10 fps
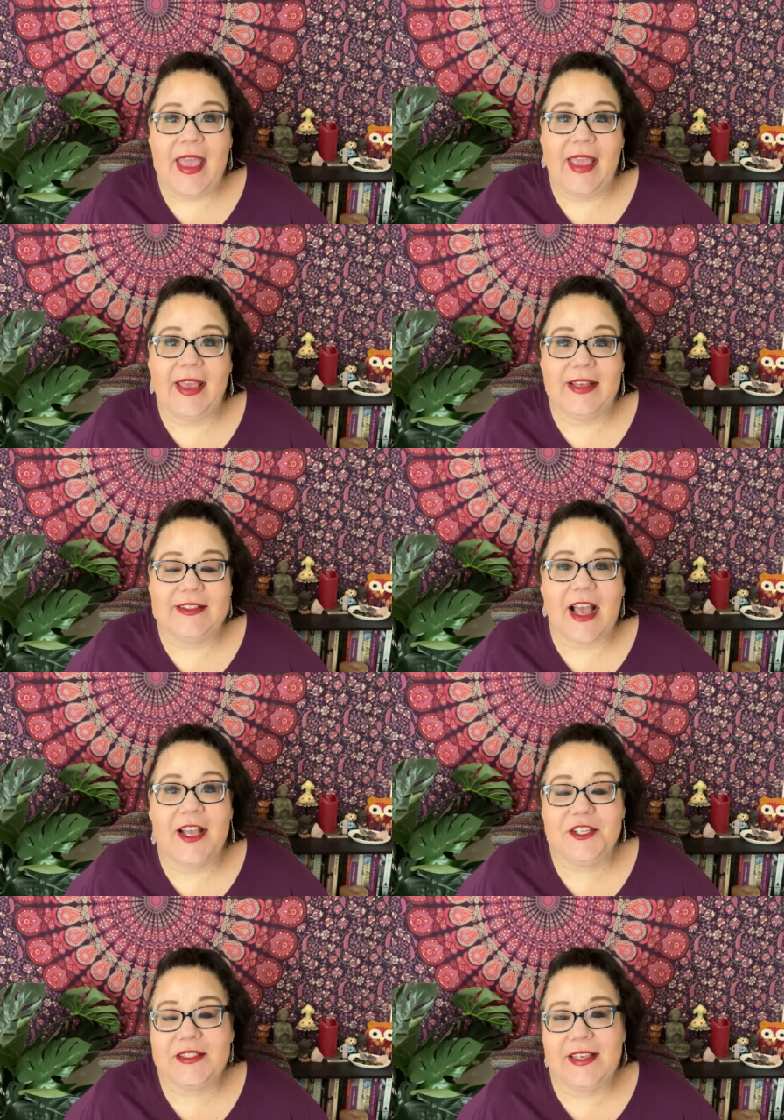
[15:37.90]
And
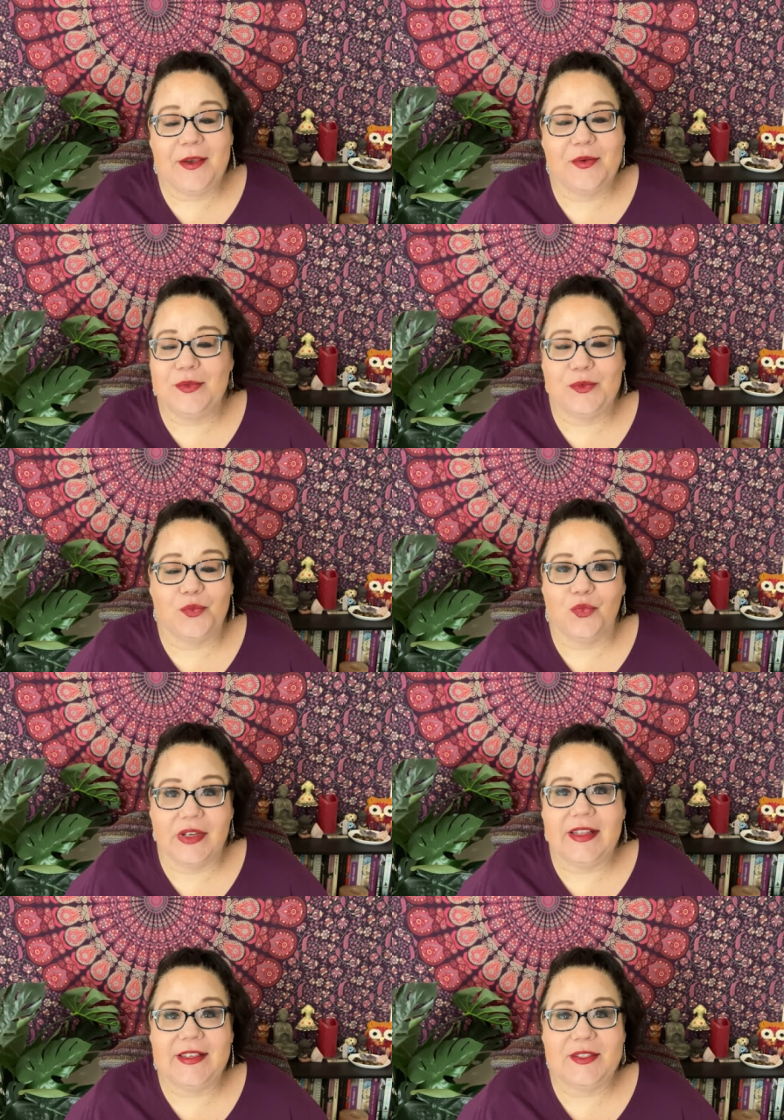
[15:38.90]
I just think it was
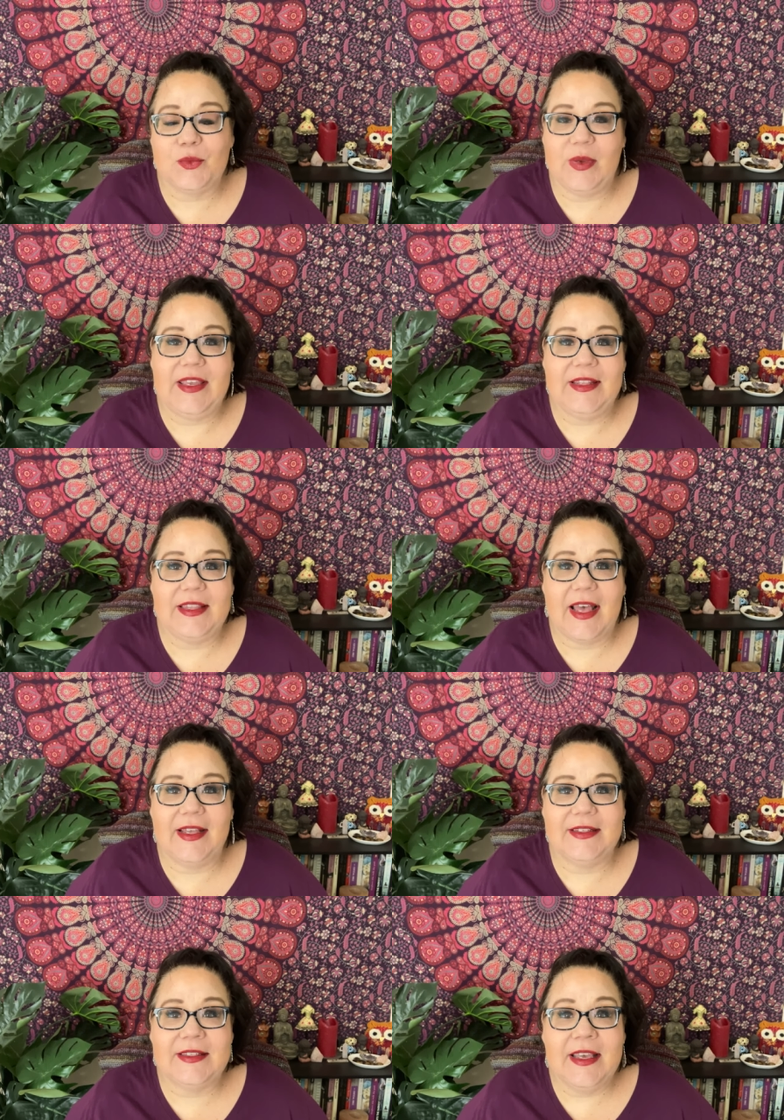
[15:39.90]
really sweet
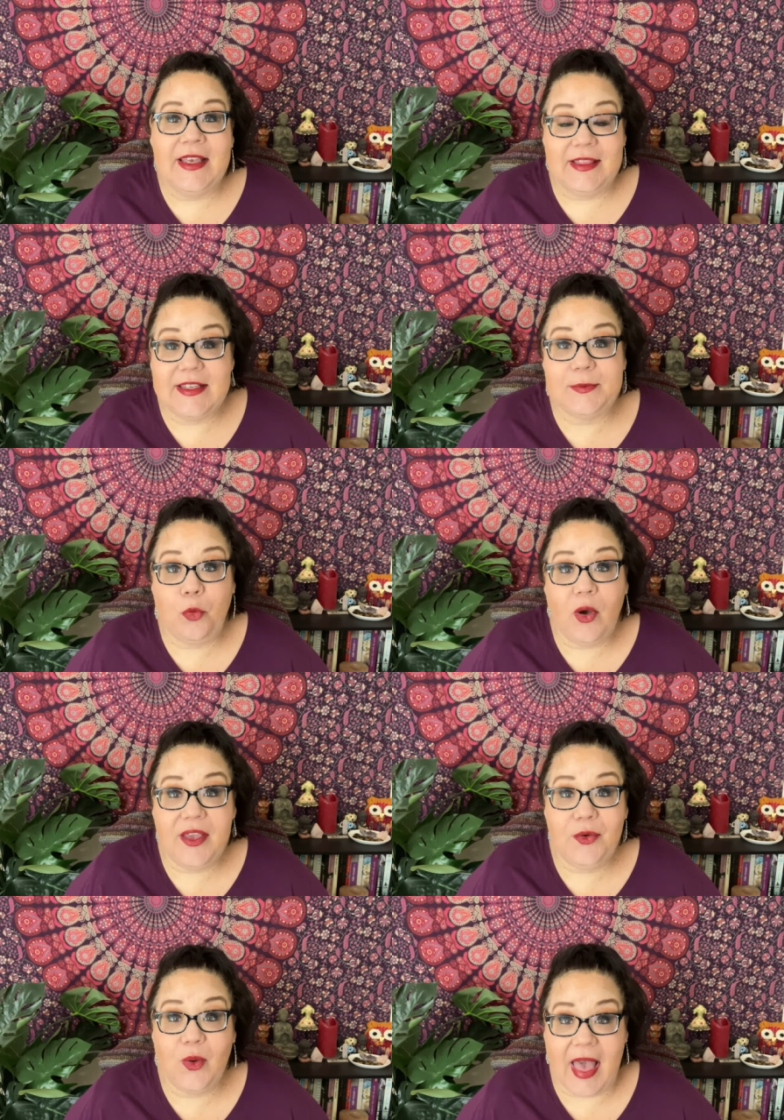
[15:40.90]
that this
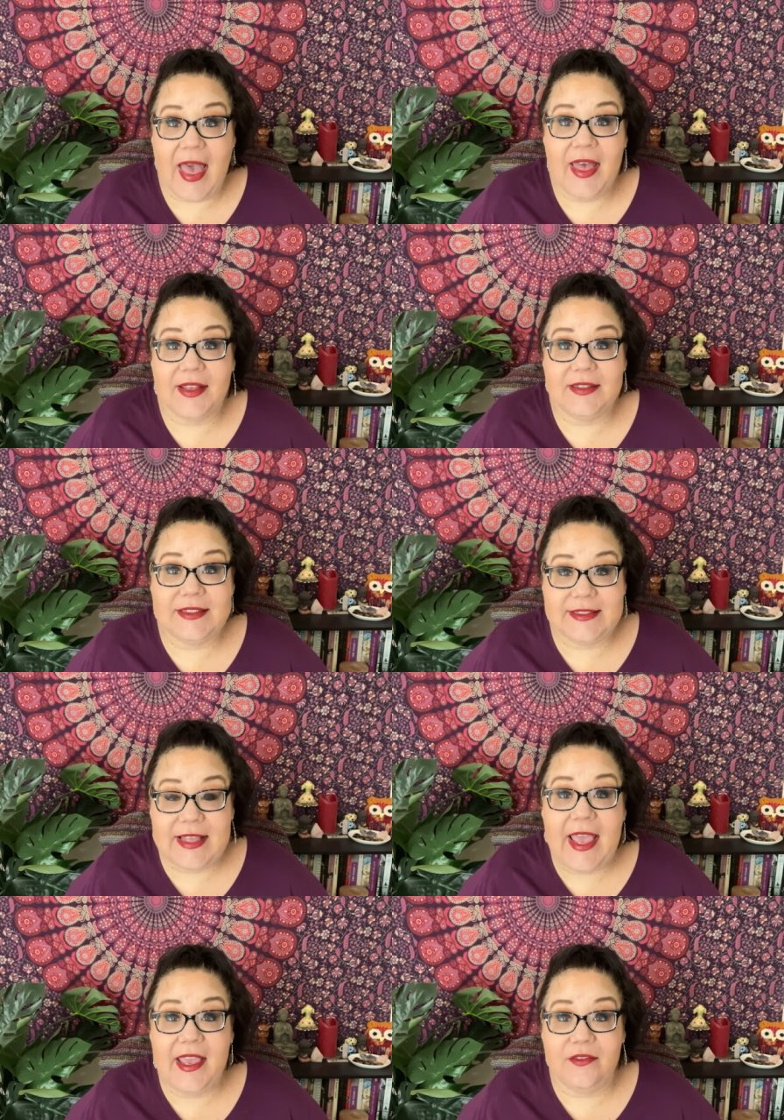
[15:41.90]
boy who had
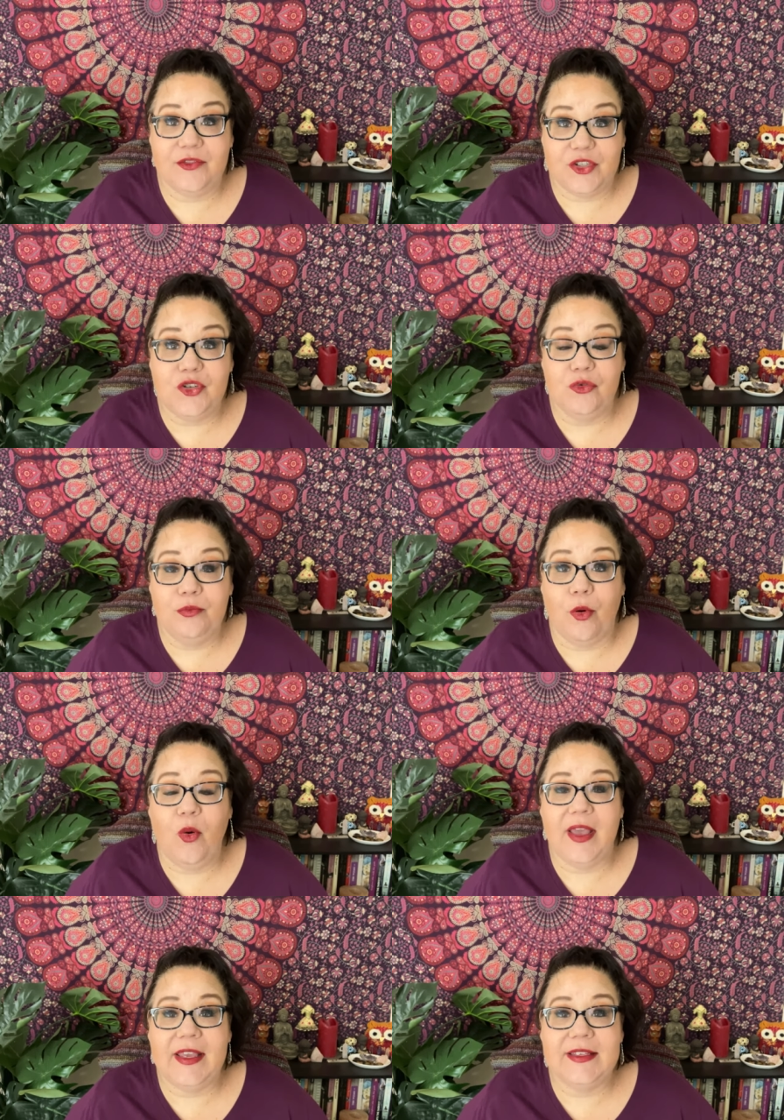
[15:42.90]
saved two
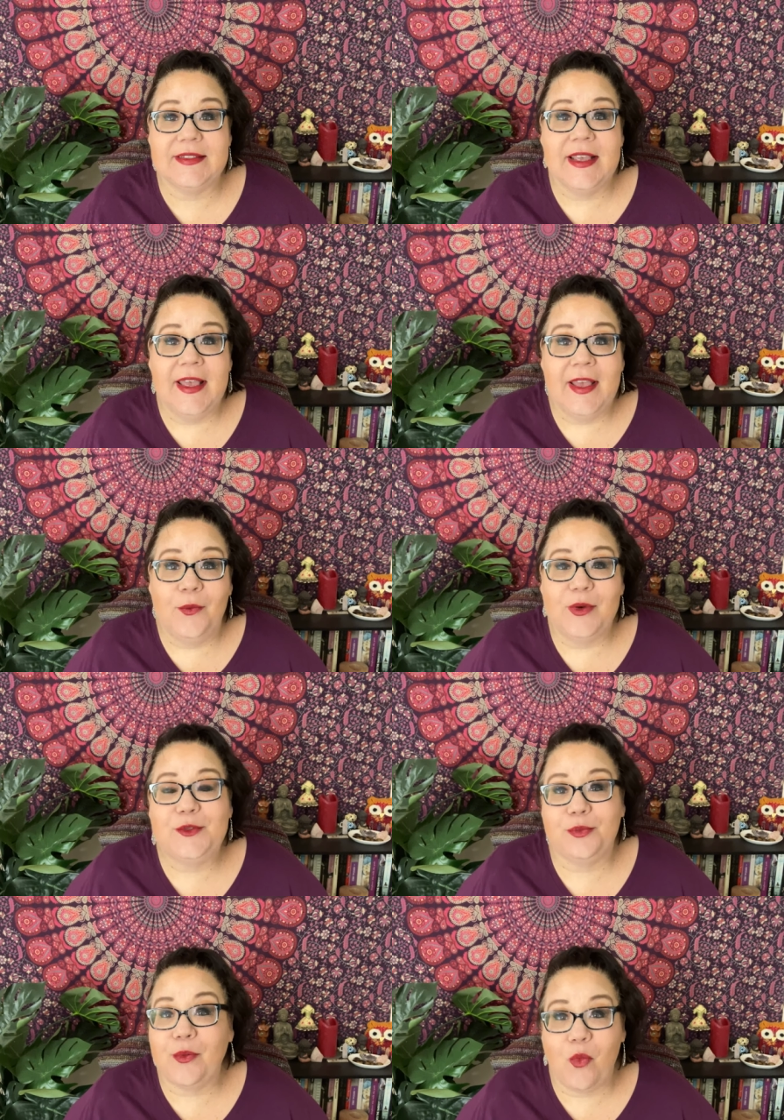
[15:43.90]
boys
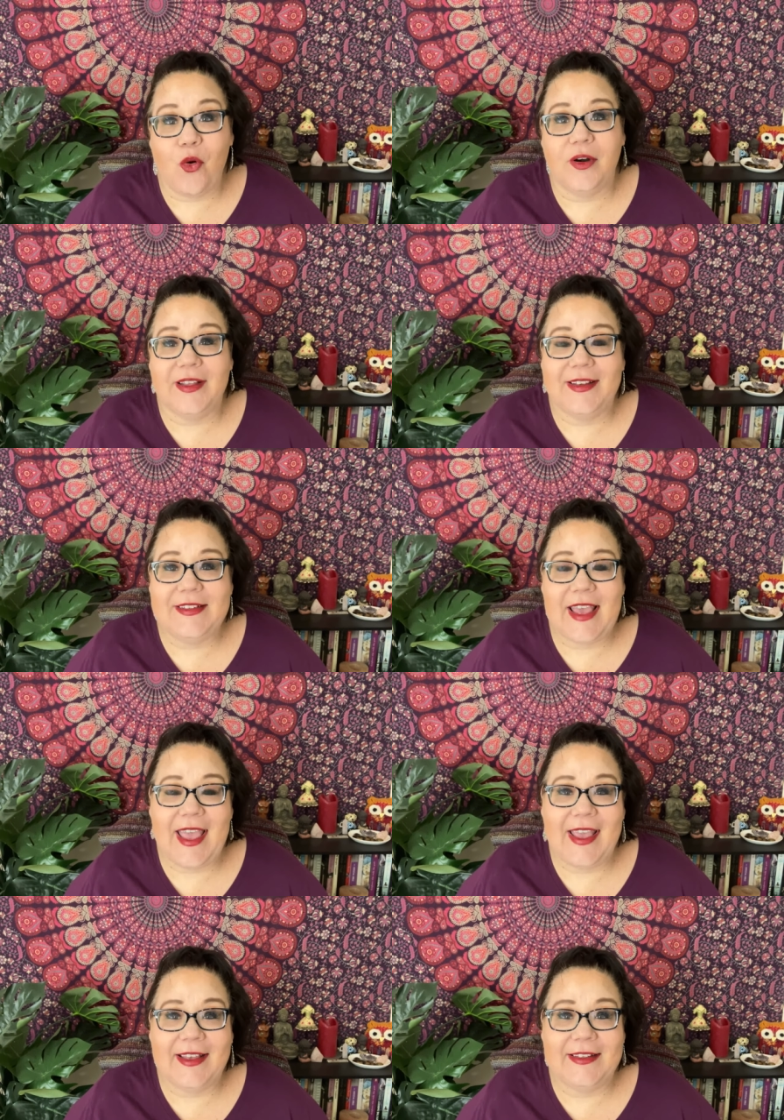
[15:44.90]
was rewarded
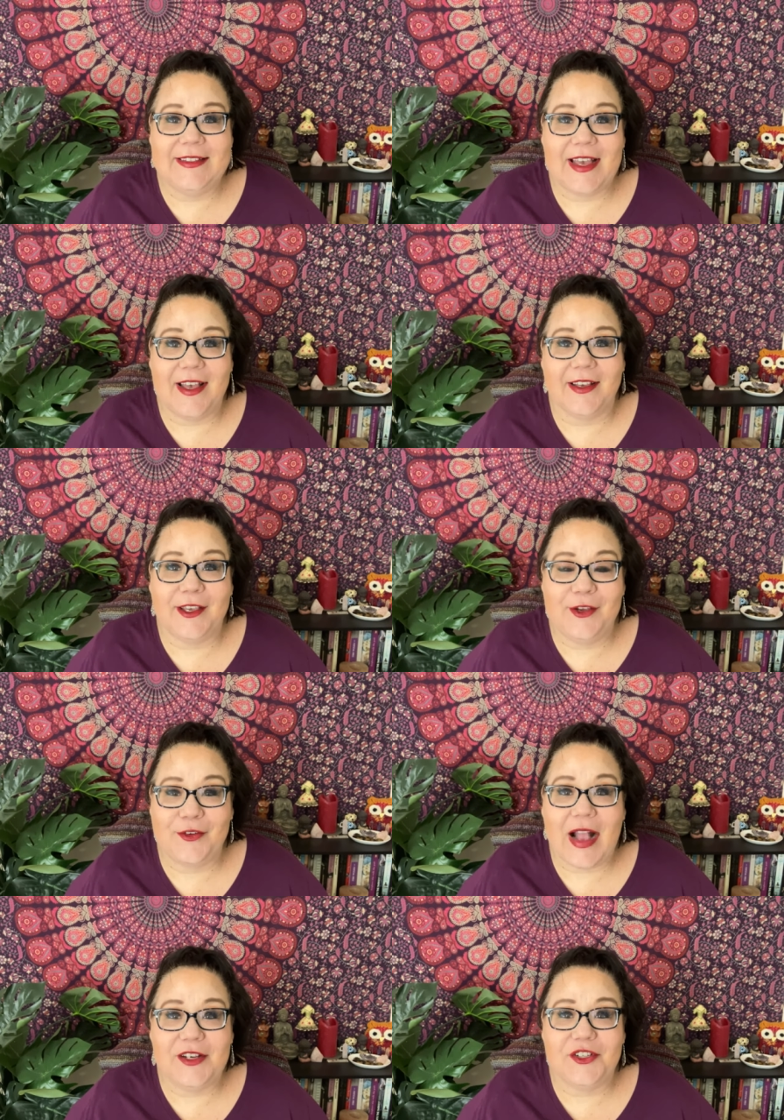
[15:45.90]
and
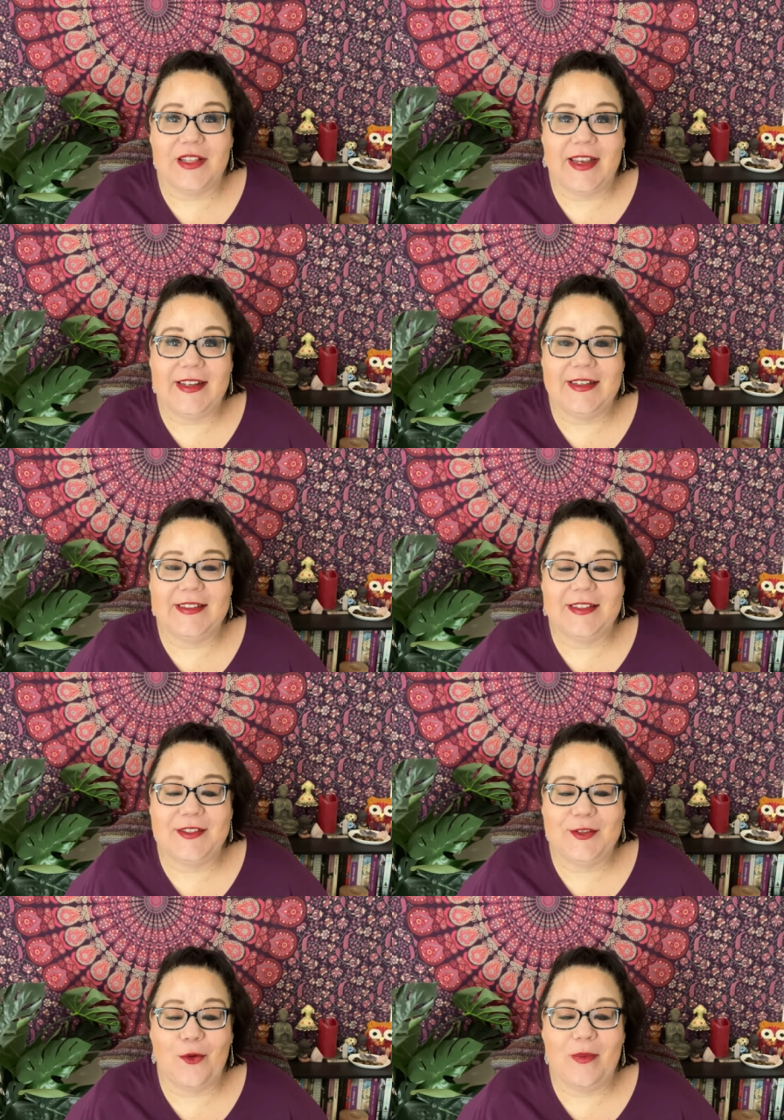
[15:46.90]
congratulated
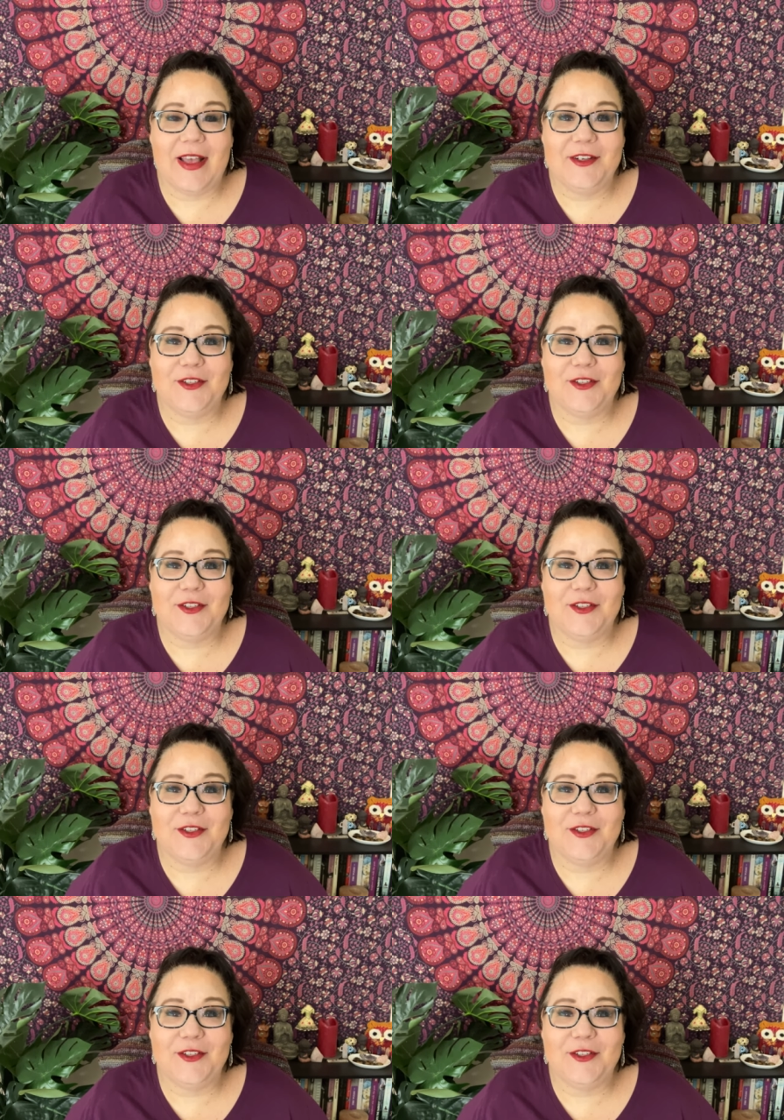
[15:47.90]
so much.